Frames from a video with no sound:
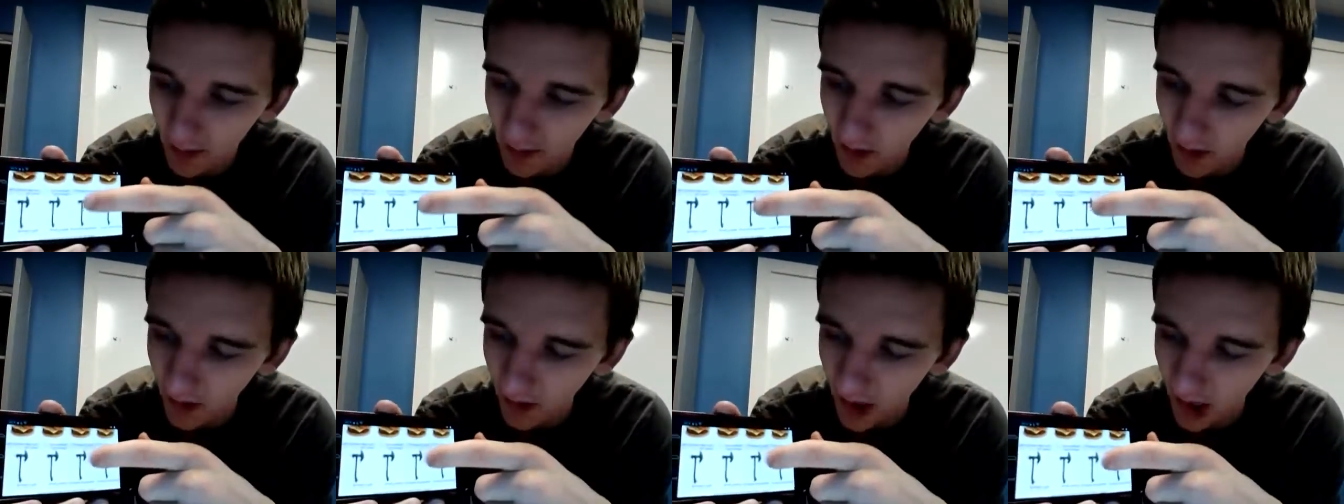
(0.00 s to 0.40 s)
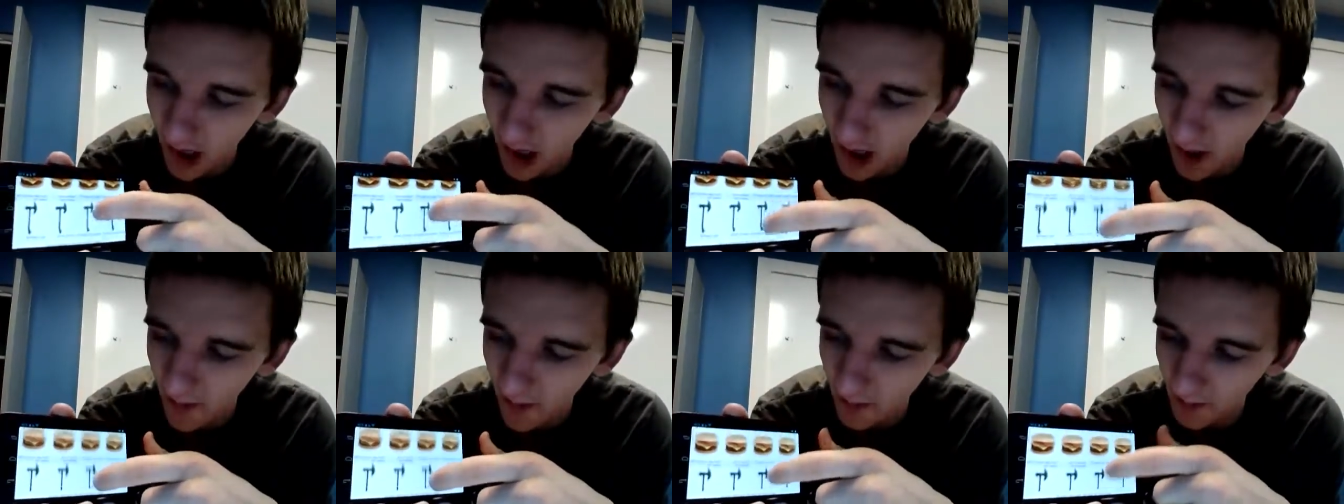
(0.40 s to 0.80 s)
But
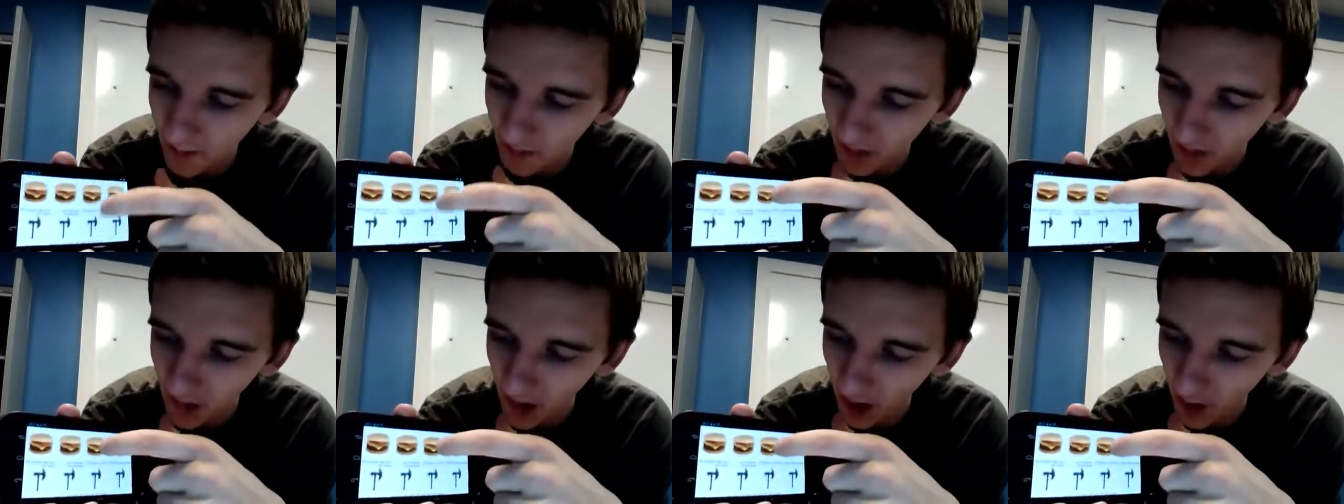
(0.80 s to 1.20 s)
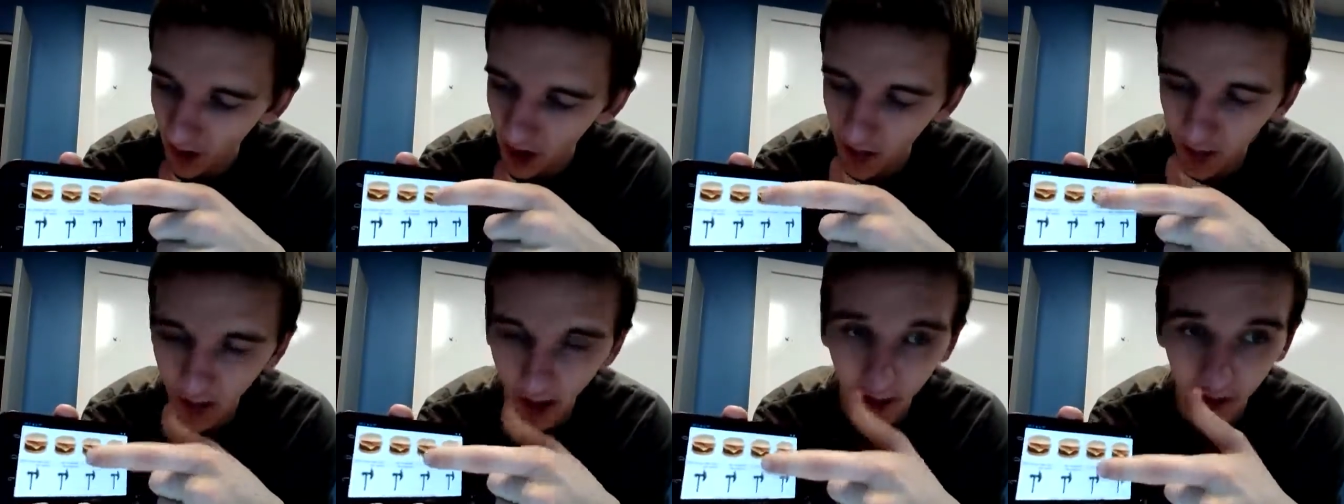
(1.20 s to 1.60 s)
when
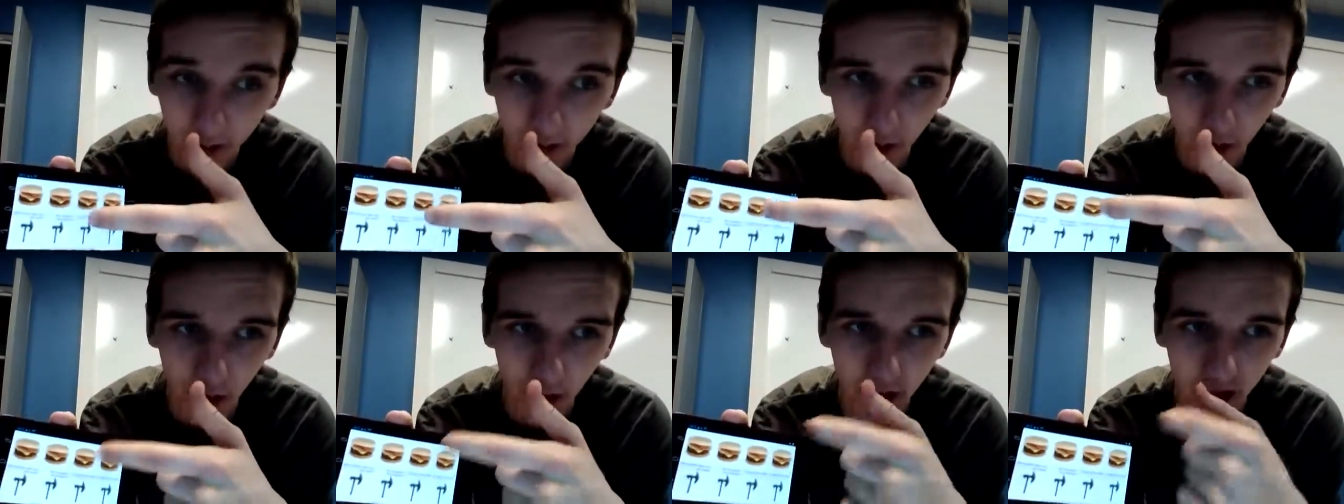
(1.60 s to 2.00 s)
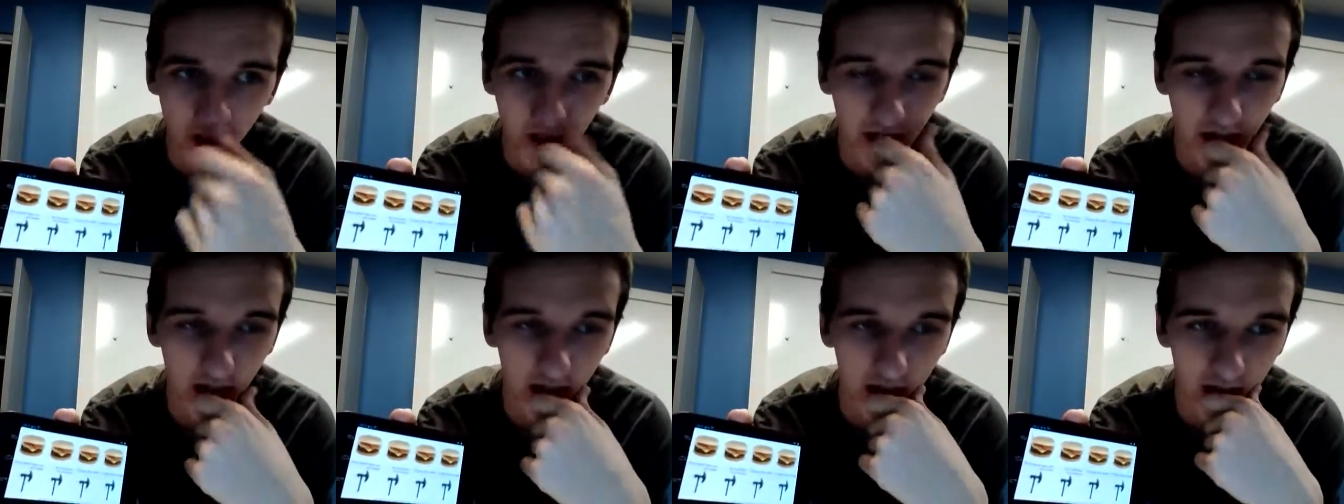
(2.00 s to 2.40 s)
you buy food,
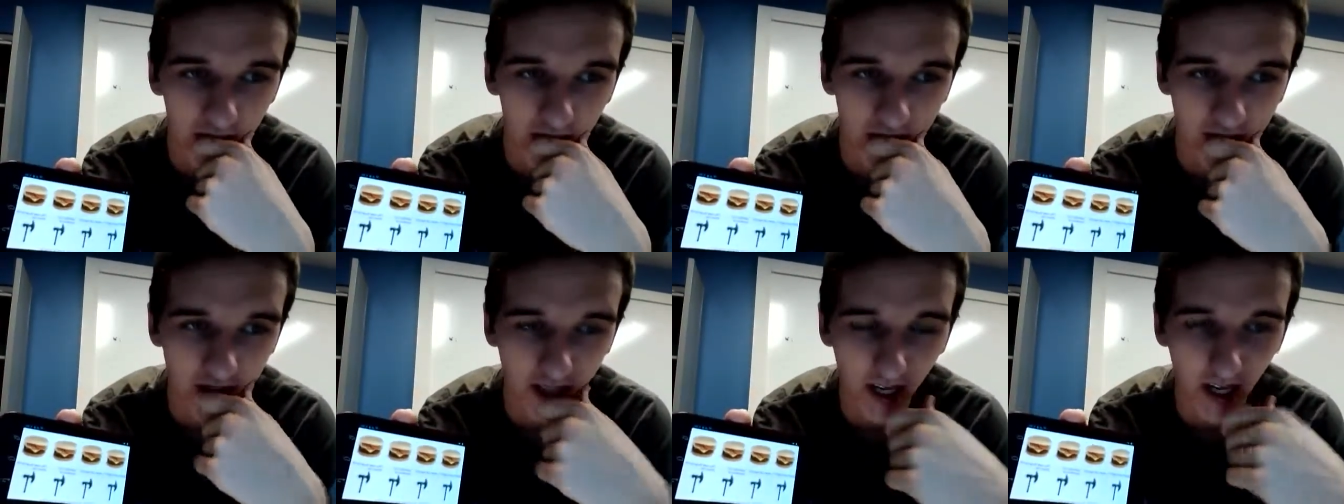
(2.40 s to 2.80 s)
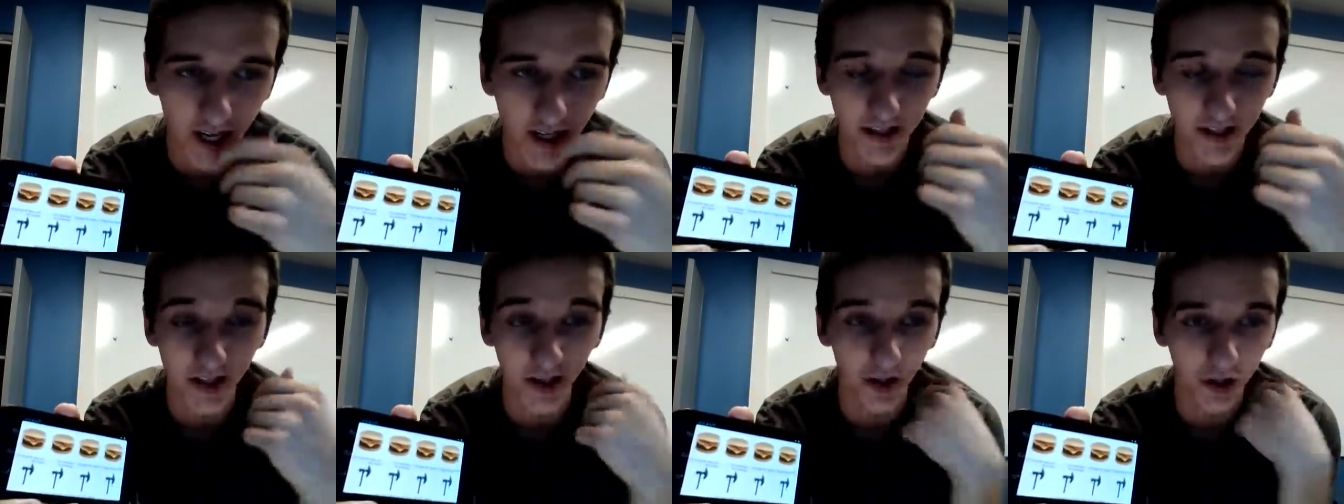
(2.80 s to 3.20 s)
it just
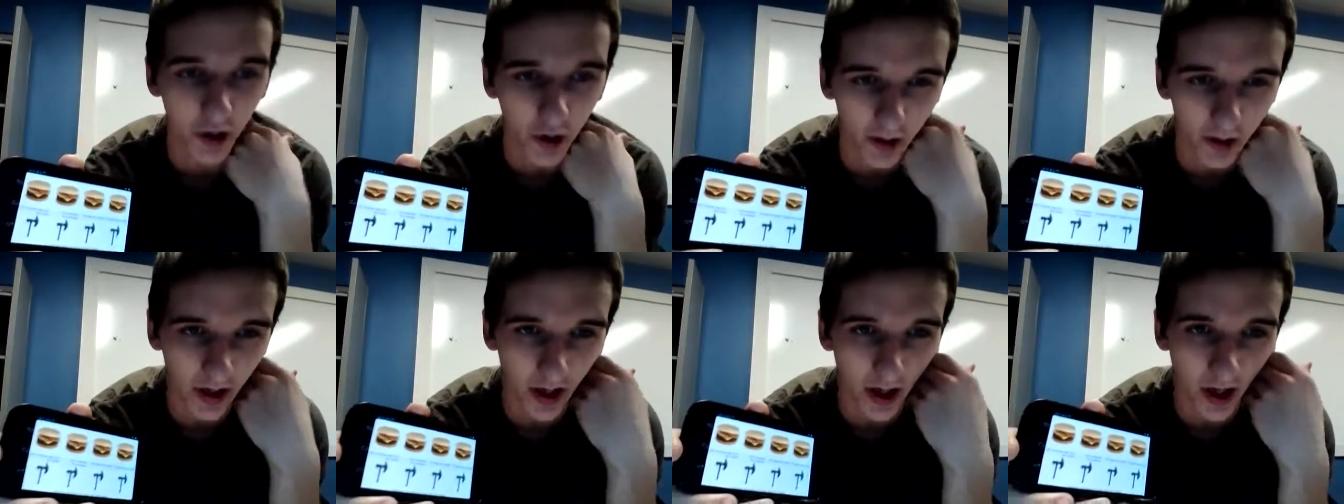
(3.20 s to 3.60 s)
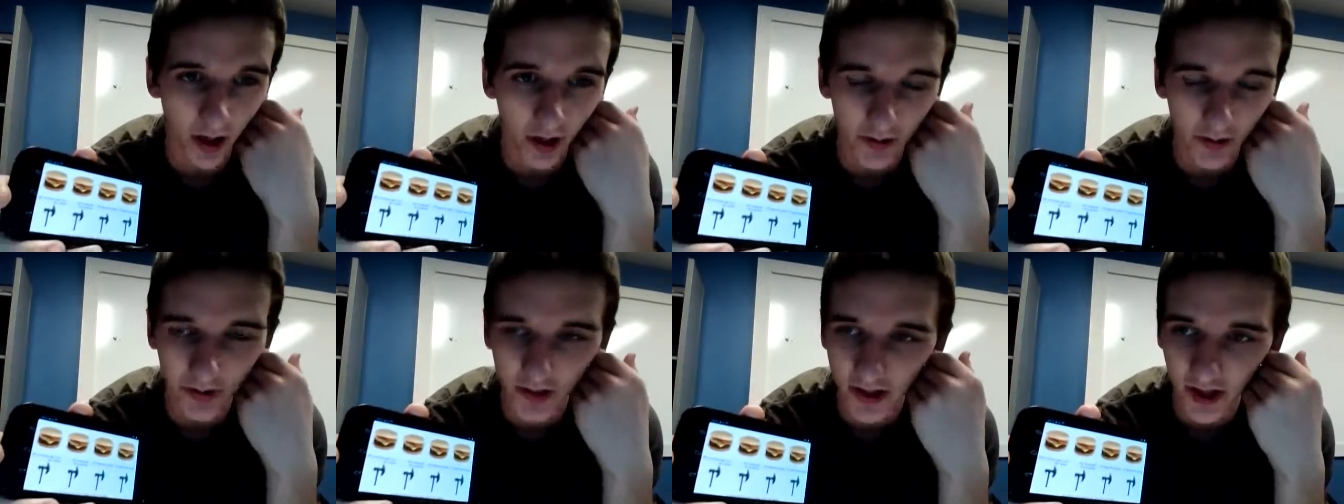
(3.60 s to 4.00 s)
adds to your current
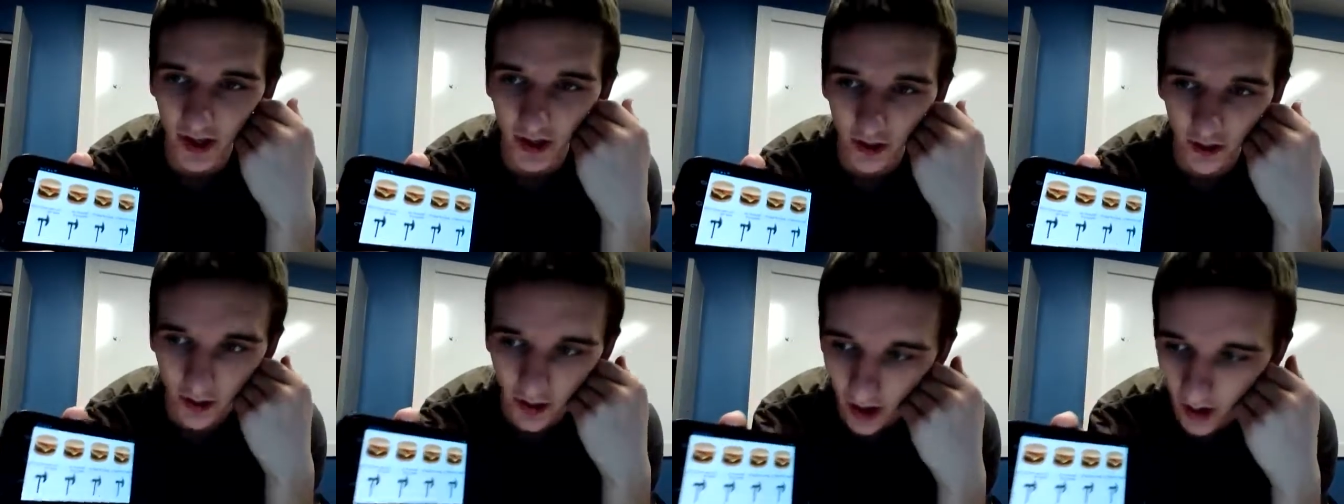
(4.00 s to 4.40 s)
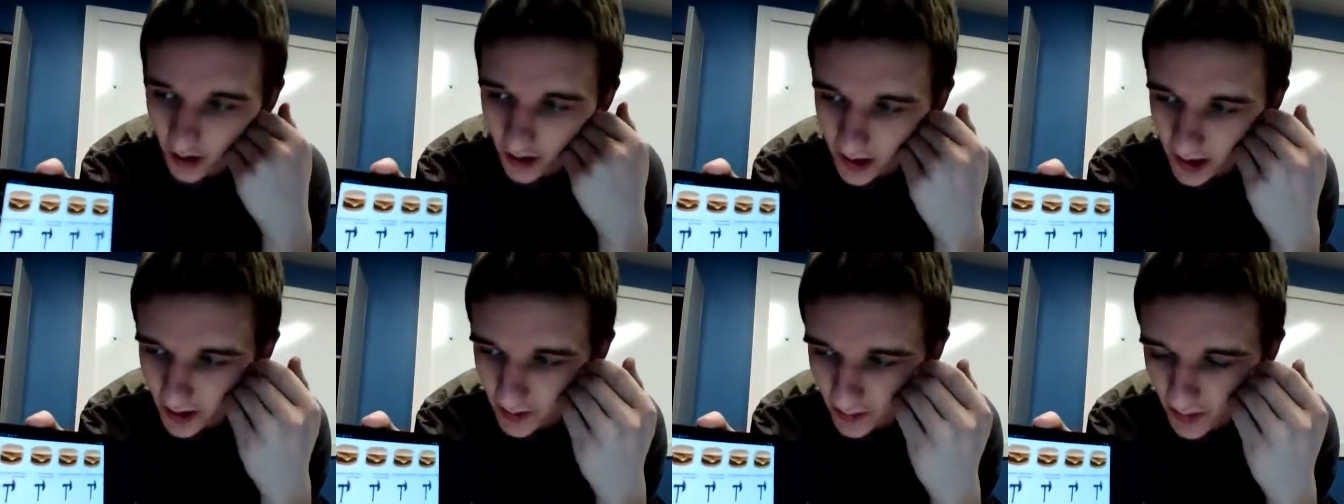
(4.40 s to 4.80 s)
health if it's not
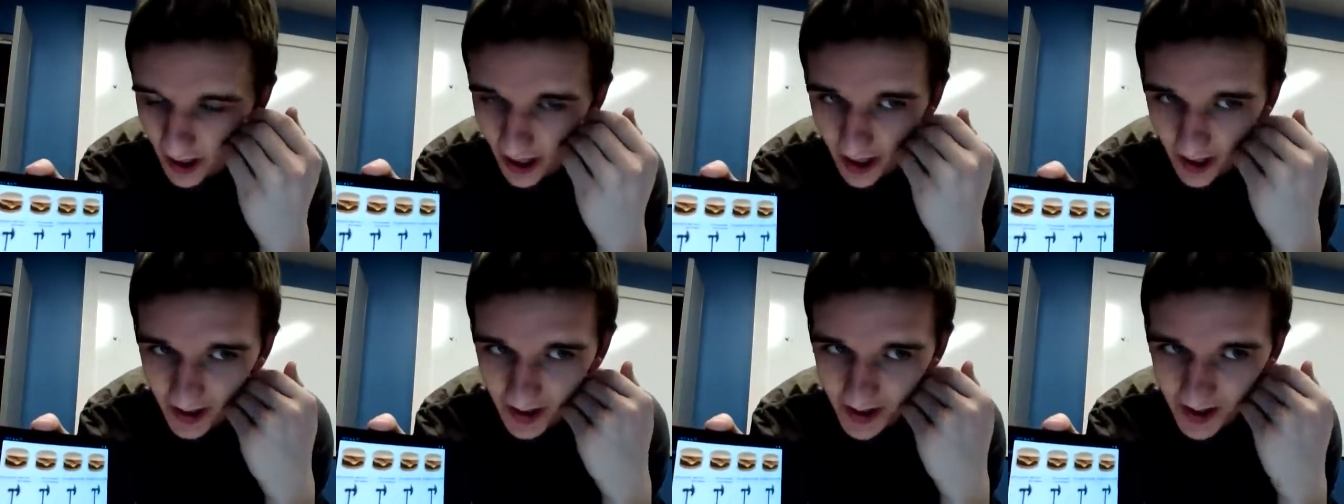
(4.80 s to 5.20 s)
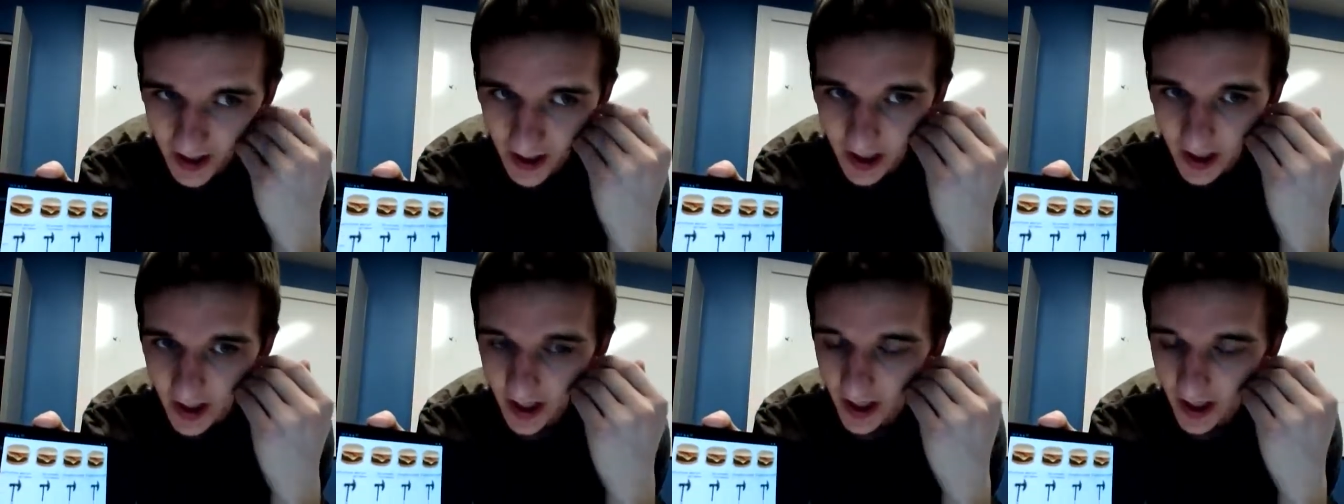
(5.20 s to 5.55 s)
already at max.